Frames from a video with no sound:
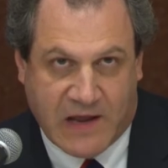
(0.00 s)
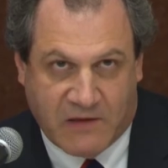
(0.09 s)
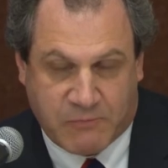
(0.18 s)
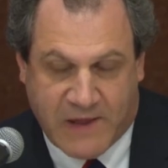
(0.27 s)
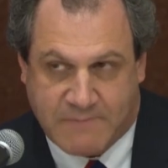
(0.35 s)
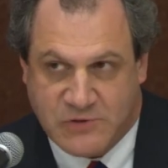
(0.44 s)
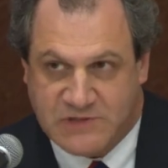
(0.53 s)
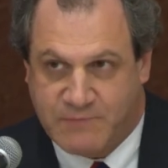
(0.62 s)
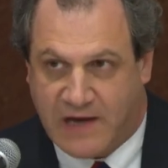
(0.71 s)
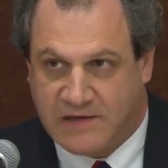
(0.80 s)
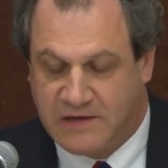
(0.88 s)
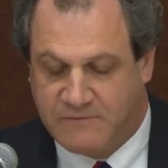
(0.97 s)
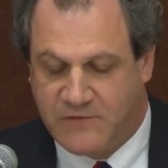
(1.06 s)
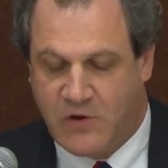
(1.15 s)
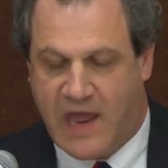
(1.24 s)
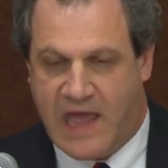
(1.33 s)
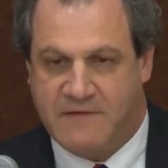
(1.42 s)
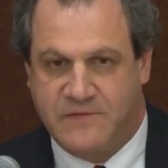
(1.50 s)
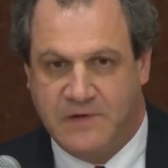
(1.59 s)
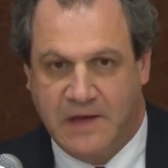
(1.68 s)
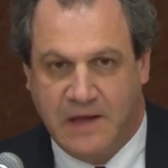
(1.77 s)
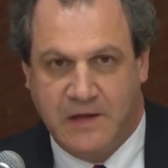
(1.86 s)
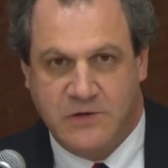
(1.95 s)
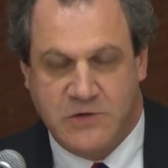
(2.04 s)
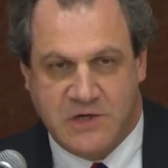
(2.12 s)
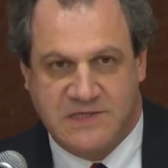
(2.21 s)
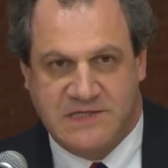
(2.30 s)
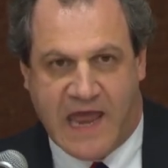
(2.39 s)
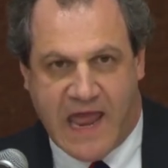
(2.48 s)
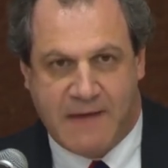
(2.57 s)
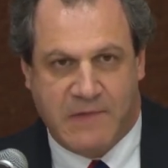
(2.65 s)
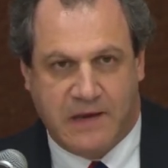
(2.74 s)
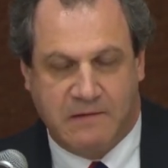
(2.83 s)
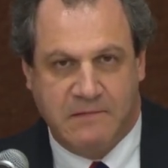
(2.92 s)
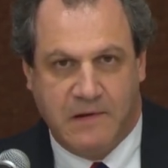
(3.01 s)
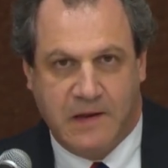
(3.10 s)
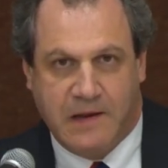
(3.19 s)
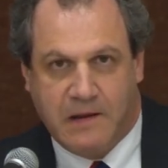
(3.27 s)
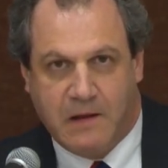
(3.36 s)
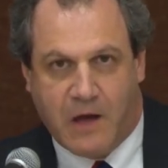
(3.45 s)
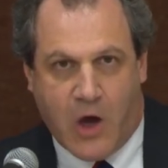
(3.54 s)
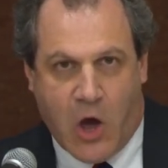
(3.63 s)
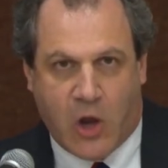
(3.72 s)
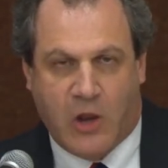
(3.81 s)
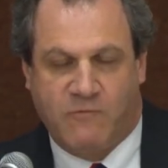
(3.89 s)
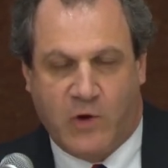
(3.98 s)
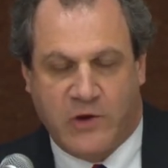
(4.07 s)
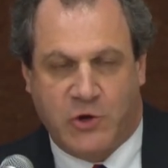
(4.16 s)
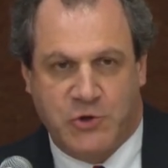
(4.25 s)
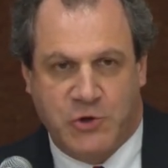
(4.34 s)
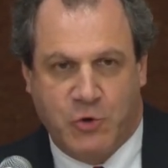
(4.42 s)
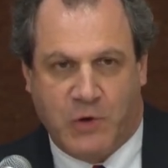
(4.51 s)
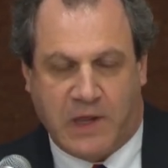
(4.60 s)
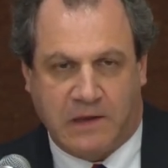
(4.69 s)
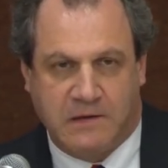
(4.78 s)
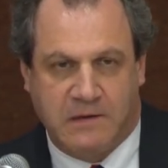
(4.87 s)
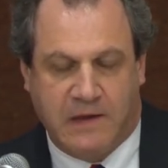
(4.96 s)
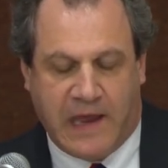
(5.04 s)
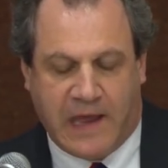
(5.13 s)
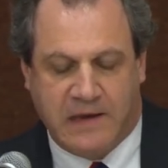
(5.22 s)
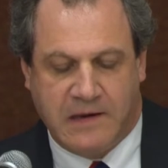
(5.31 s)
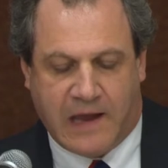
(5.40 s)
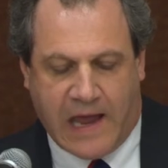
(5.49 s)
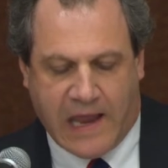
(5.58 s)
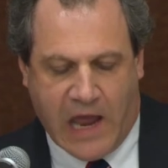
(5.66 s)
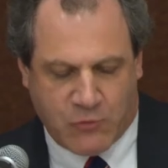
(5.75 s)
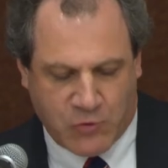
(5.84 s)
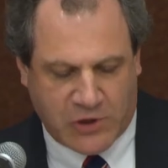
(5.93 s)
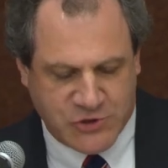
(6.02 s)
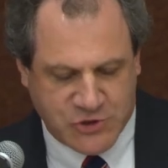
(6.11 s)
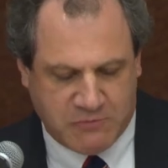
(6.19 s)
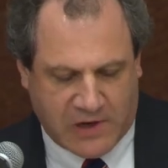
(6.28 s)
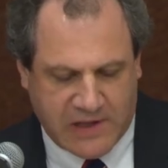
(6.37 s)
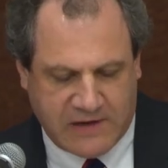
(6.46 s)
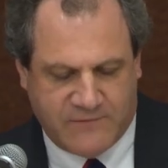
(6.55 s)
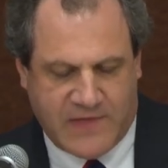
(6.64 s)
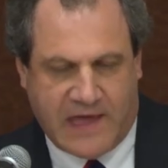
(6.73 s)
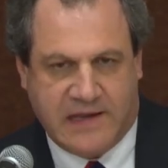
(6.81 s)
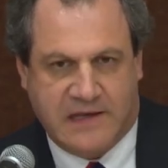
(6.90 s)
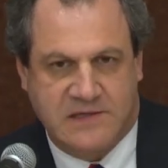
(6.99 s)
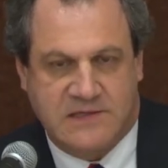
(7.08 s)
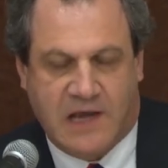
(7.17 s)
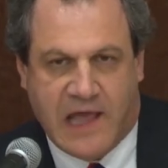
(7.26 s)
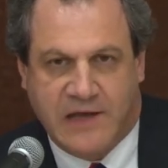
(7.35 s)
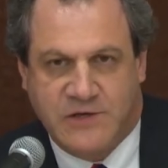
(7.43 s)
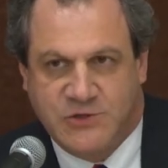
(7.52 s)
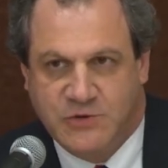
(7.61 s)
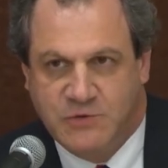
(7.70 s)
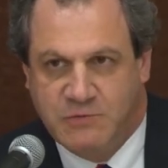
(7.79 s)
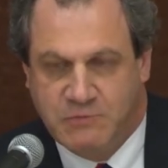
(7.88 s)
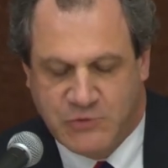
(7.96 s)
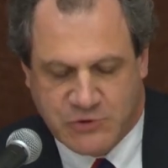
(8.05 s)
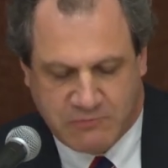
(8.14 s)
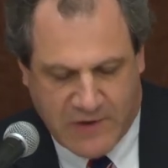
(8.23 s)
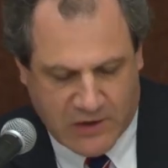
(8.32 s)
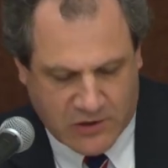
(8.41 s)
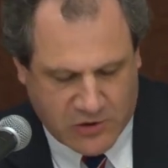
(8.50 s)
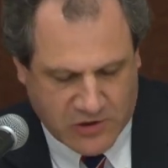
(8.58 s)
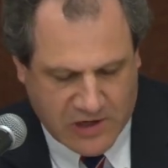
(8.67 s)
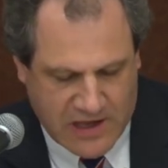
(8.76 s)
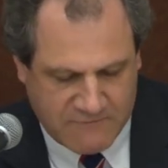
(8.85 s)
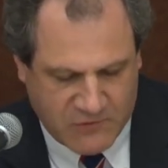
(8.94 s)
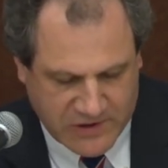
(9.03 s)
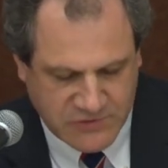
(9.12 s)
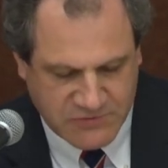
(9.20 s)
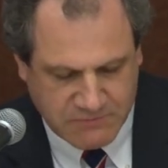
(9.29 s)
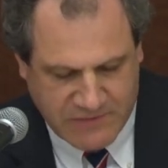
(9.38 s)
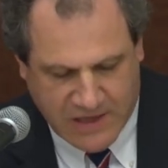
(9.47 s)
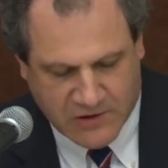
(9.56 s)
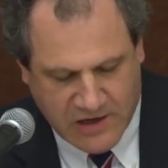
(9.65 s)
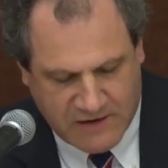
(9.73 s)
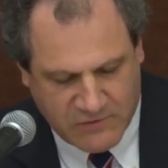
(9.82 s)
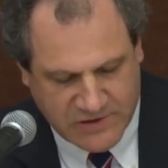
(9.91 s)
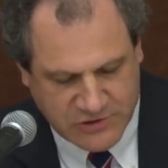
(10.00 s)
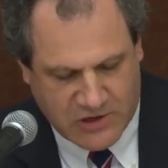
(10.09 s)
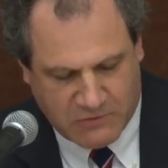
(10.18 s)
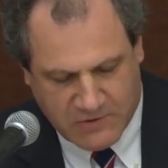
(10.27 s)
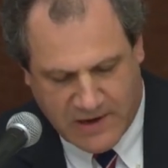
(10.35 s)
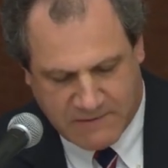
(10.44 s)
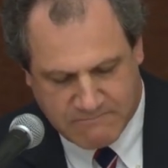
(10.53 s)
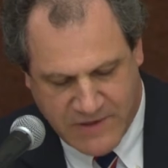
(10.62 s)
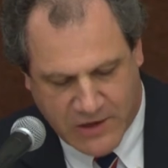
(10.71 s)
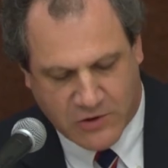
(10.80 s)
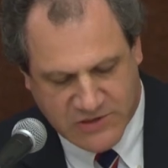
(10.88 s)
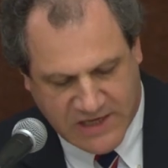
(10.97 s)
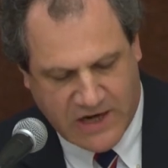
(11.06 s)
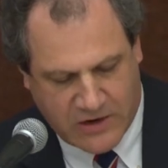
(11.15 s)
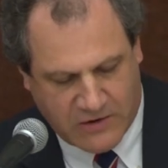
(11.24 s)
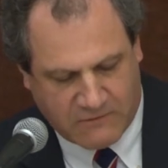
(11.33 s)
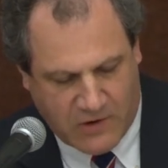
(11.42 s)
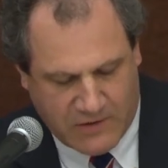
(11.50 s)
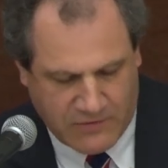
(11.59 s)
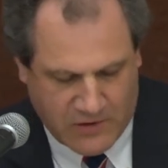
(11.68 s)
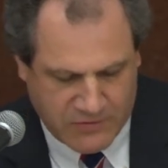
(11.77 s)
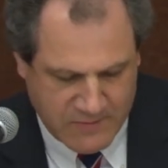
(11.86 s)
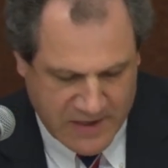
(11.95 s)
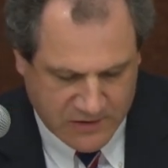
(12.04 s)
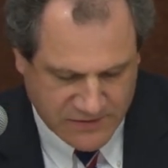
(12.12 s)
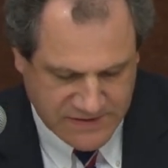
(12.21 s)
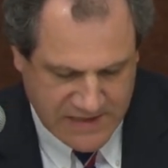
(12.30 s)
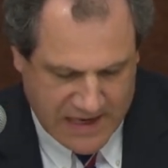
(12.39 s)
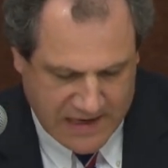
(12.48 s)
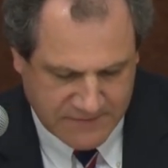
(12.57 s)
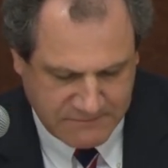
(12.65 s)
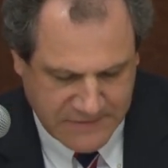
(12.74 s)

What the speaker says: a health plan perspective, you have to examine all of what you're doing. And I really do believe that it has led to better coverage and better care on the medical side.